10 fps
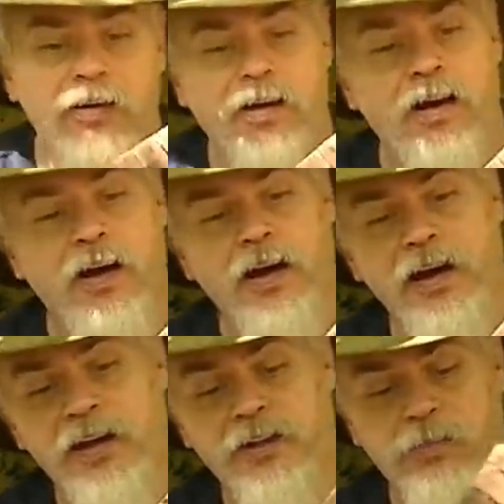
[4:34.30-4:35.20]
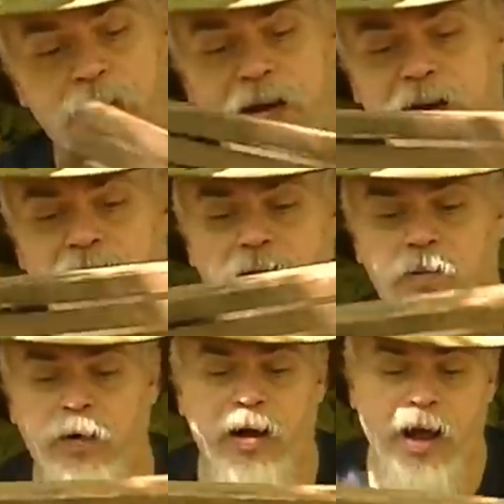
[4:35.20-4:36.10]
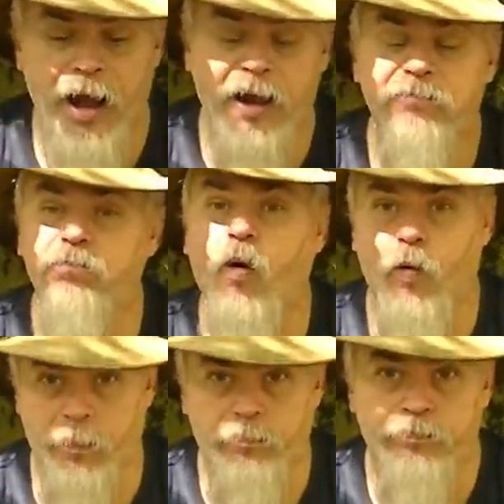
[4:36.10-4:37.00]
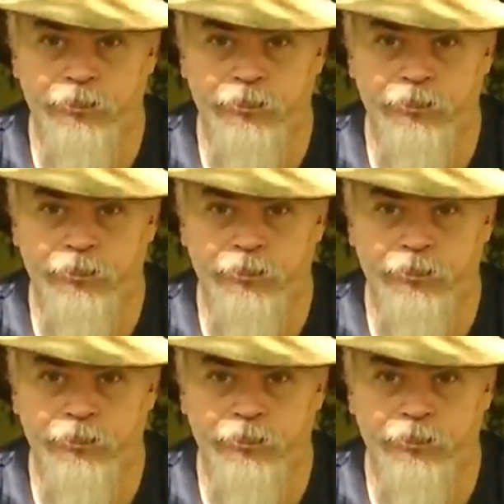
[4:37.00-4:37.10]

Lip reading: it, is made up out of boredom,